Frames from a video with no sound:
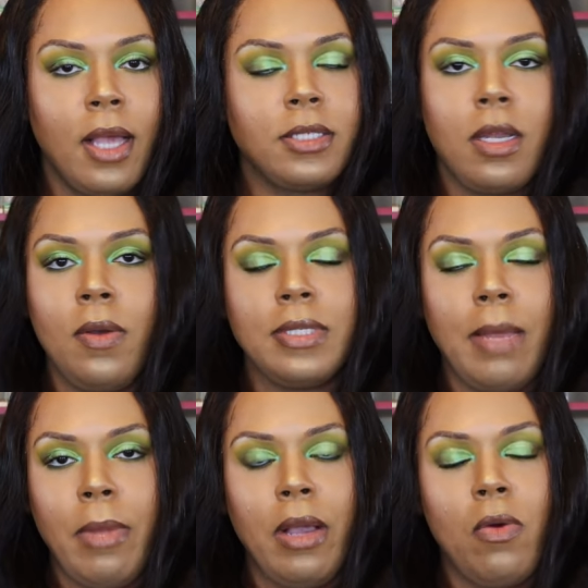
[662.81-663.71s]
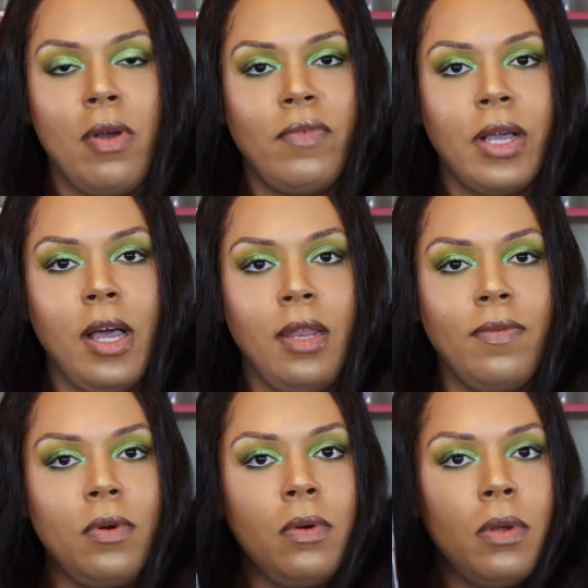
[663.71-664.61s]
As long as I'm not going for
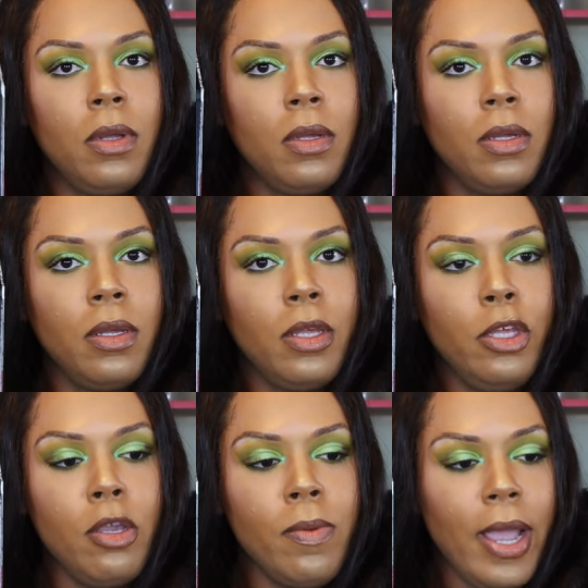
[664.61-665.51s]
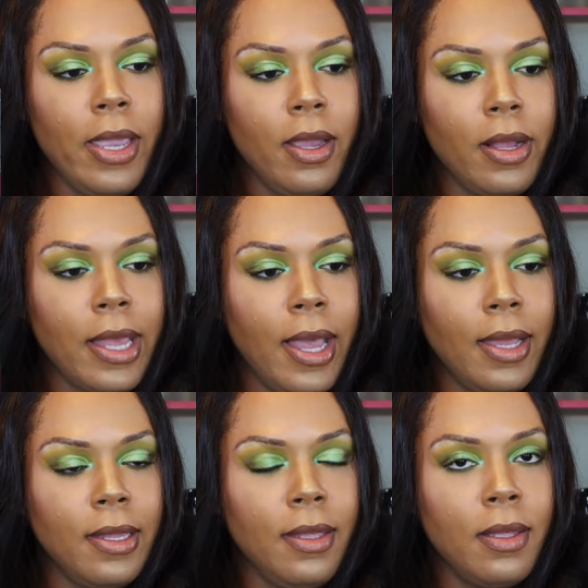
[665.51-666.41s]
colorful, you right here,
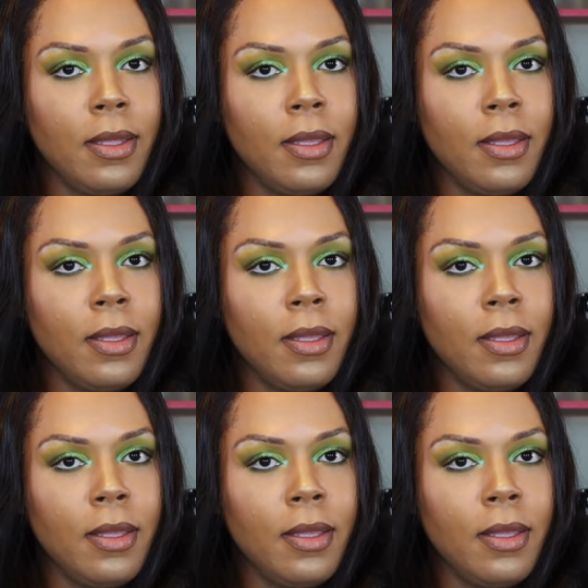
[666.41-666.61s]
Kylie.